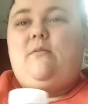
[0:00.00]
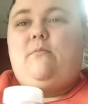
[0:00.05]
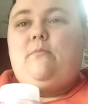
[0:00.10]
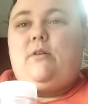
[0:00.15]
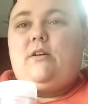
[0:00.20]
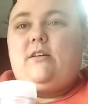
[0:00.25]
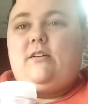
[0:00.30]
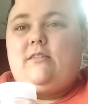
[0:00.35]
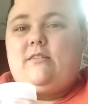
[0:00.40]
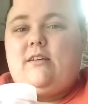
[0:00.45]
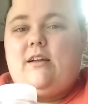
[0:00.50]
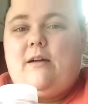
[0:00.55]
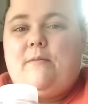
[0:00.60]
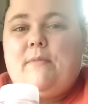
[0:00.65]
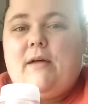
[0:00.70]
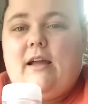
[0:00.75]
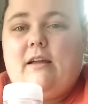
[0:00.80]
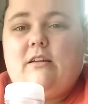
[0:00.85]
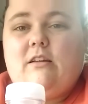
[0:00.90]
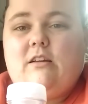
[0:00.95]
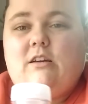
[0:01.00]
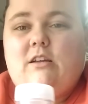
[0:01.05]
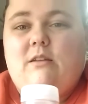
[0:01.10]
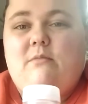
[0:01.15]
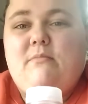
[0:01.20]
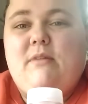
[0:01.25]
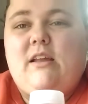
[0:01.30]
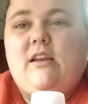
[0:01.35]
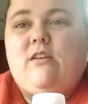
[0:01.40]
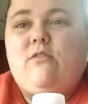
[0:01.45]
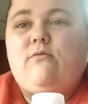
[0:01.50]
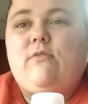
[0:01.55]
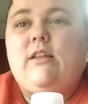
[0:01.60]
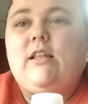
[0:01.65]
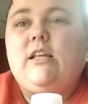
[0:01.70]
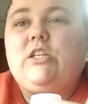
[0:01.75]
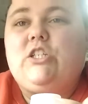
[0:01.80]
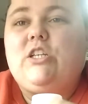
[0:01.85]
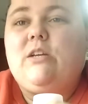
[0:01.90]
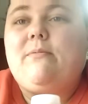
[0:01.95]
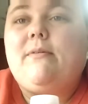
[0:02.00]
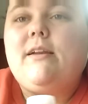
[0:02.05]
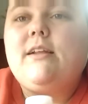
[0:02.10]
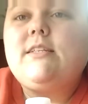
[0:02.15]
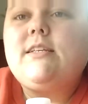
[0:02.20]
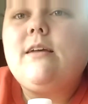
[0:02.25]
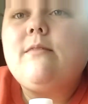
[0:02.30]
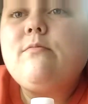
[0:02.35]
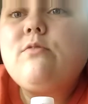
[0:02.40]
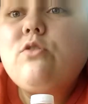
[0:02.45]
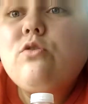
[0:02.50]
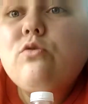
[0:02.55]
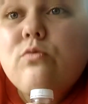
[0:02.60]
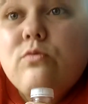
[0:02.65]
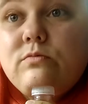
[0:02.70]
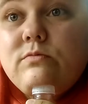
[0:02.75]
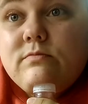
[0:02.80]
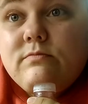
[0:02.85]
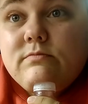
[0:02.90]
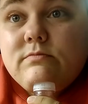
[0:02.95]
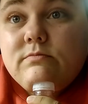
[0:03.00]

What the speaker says: But I'm not gonna be in a relationship anytime soon.